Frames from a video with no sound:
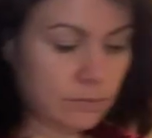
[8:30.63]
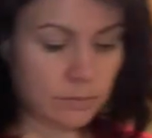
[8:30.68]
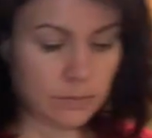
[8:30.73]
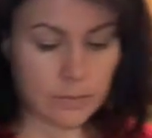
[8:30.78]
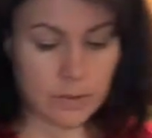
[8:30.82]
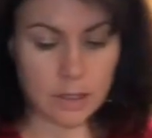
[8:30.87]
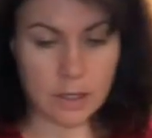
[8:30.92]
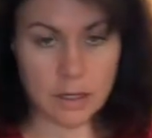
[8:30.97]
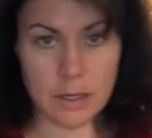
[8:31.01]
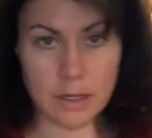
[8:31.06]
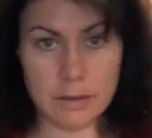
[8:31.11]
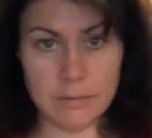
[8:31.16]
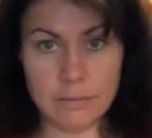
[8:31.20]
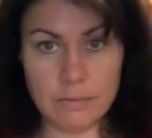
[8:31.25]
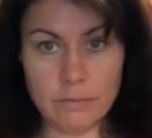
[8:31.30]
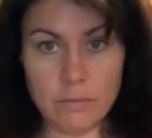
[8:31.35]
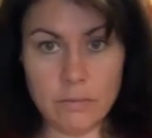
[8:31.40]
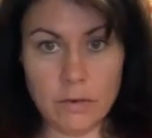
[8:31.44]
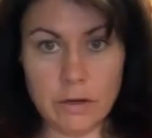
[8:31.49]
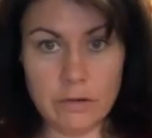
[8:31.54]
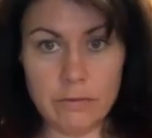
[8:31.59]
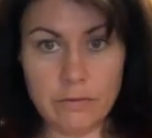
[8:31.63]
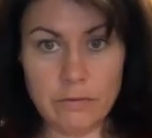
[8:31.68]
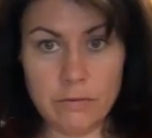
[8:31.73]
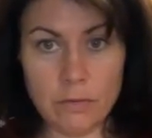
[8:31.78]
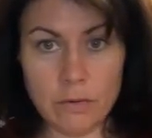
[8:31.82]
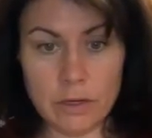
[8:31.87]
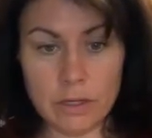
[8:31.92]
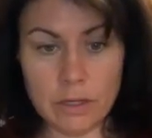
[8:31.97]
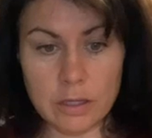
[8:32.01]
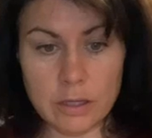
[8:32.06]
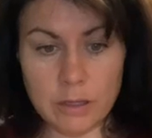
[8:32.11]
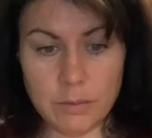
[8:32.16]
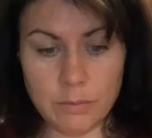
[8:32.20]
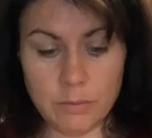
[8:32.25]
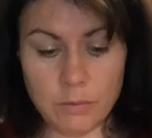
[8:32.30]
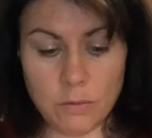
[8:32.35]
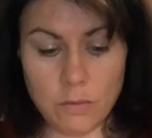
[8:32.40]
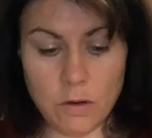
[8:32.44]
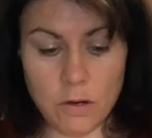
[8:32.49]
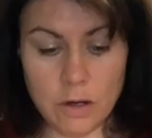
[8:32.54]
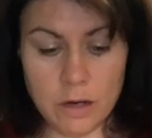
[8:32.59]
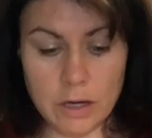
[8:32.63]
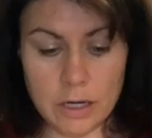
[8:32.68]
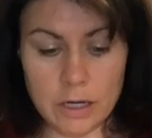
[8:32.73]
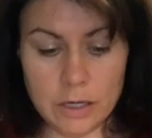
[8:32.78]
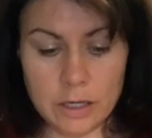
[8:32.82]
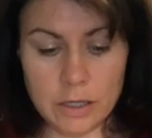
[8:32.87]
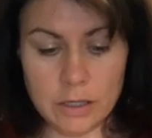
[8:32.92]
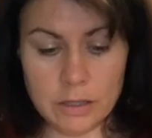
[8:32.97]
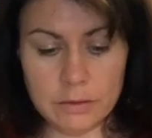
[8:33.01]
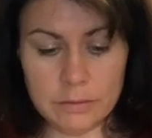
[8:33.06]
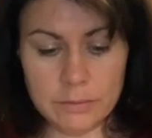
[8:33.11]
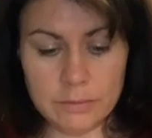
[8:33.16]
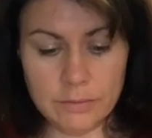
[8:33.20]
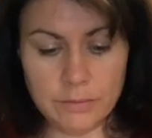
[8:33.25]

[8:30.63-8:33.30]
Okay, 1/4 cup of water.